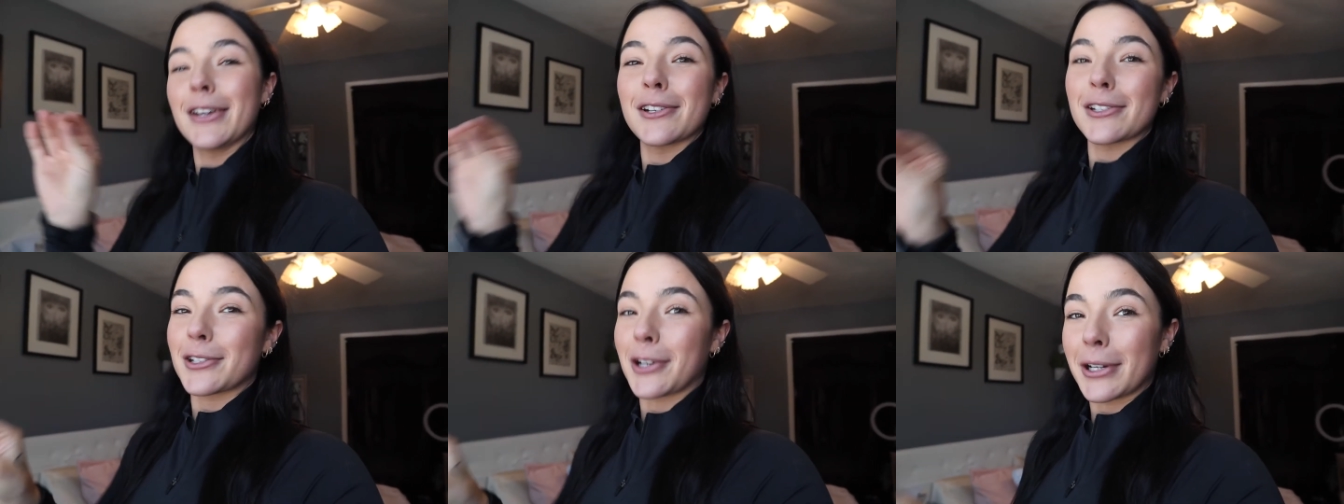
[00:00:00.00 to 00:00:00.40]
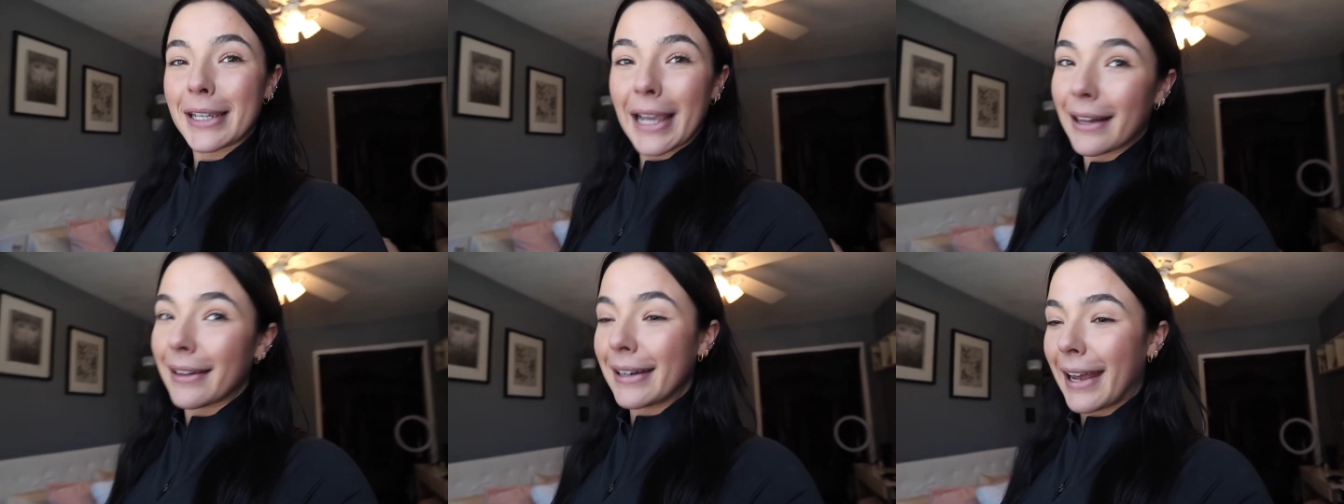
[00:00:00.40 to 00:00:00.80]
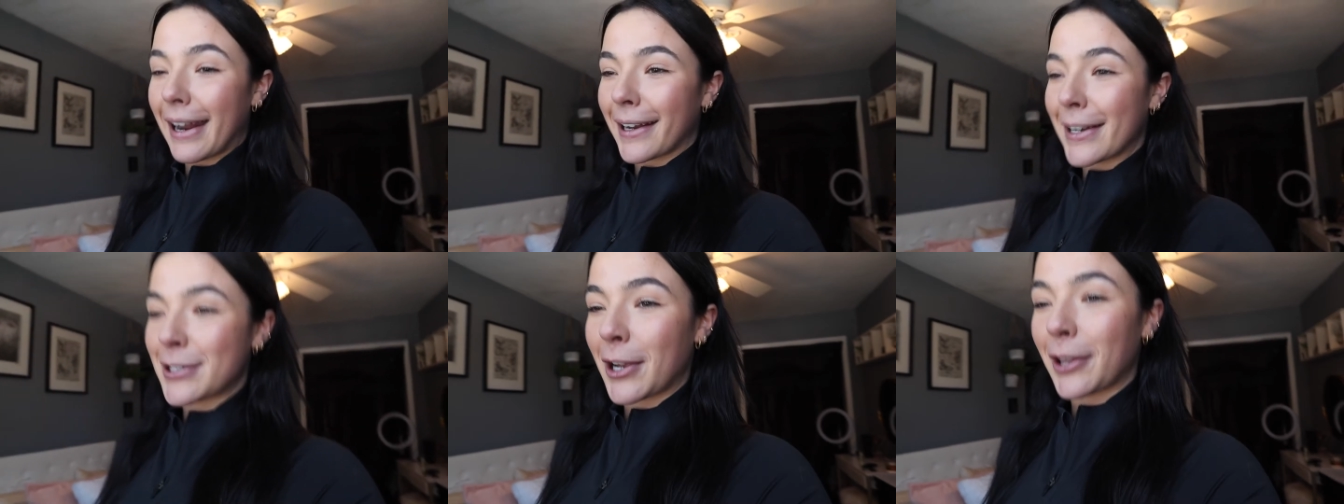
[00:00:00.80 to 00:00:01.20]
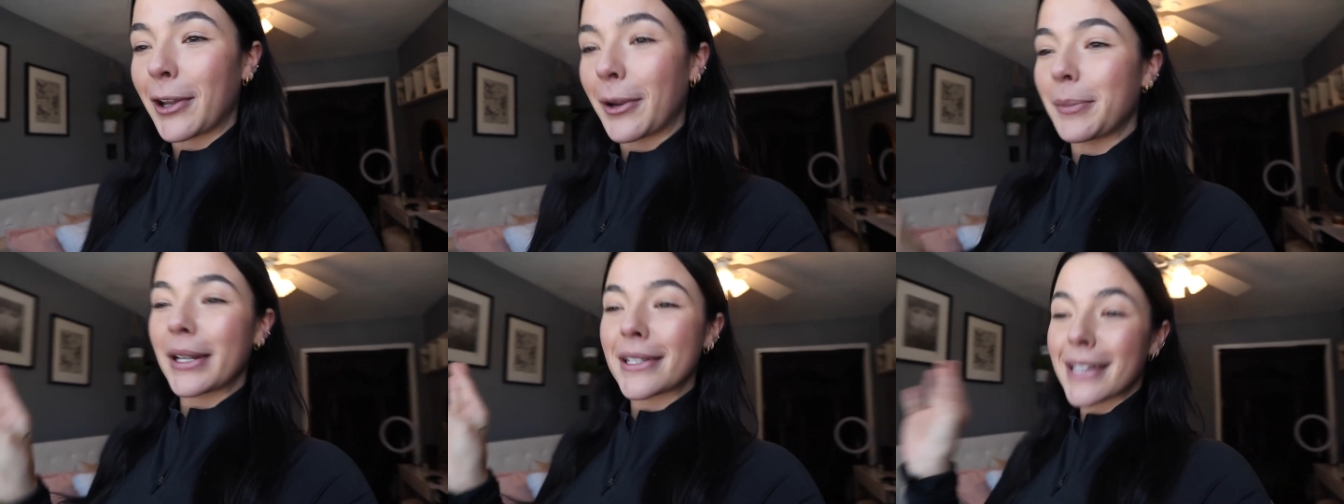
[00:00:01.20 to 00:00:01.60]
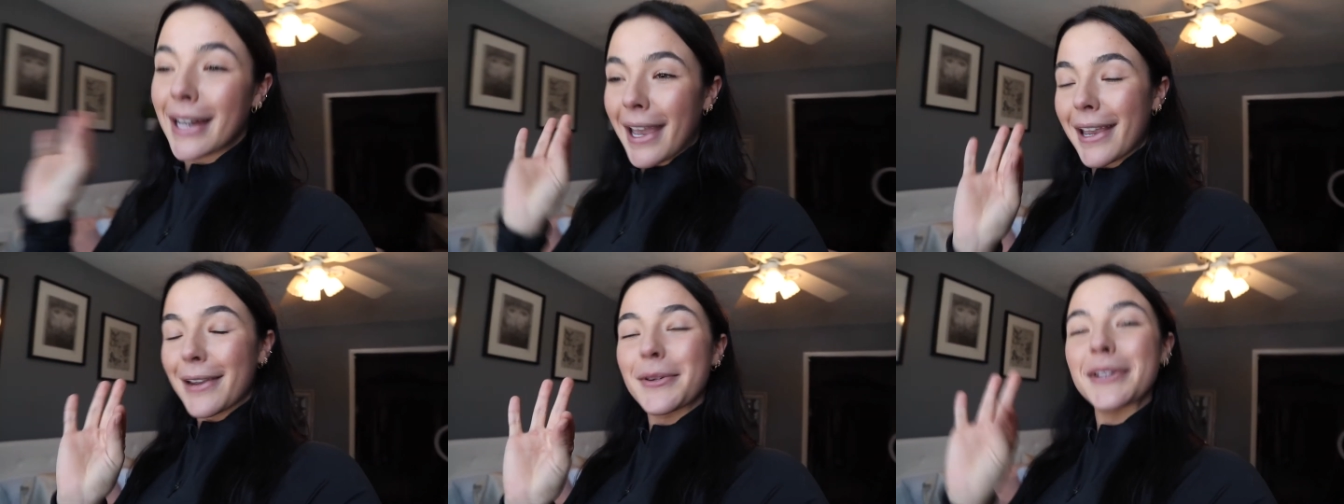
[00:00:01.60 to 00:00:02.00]
start yelling at each other. But
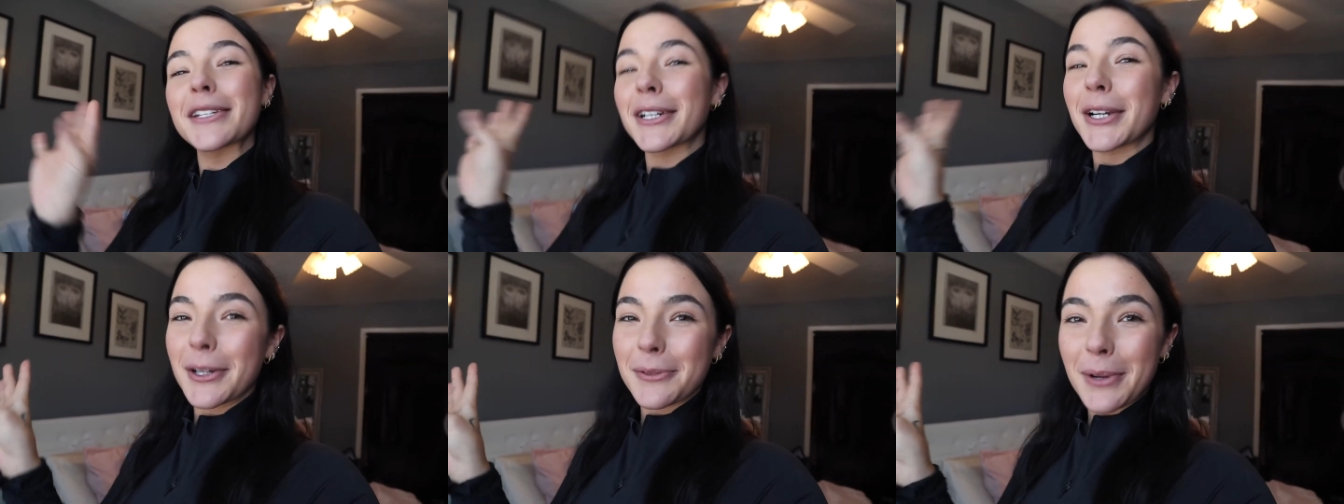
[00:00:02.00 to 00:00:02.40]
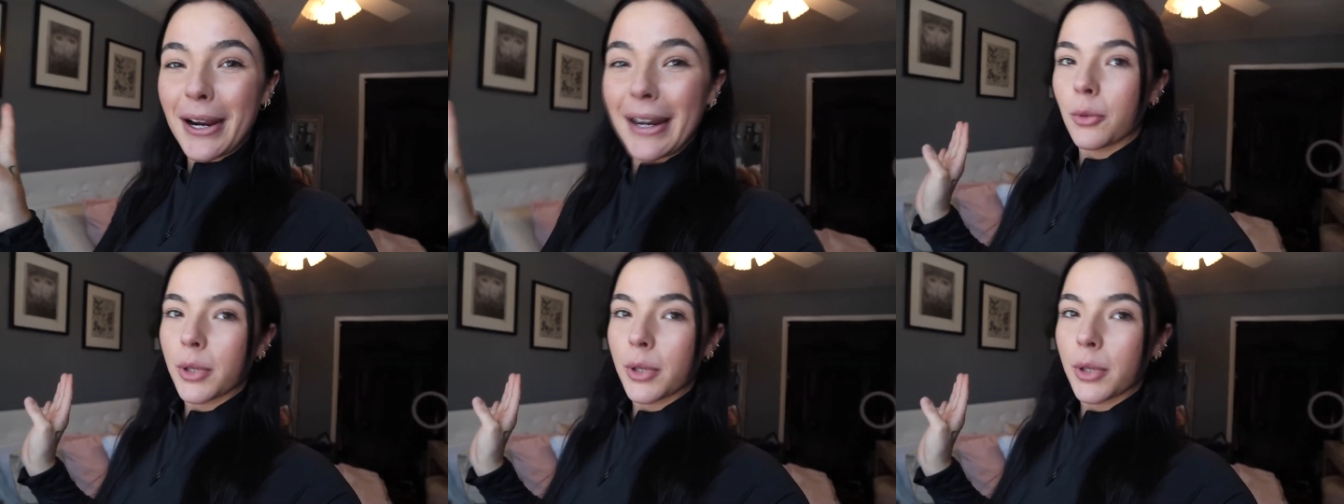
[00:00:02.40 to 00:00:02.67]
today was a good one.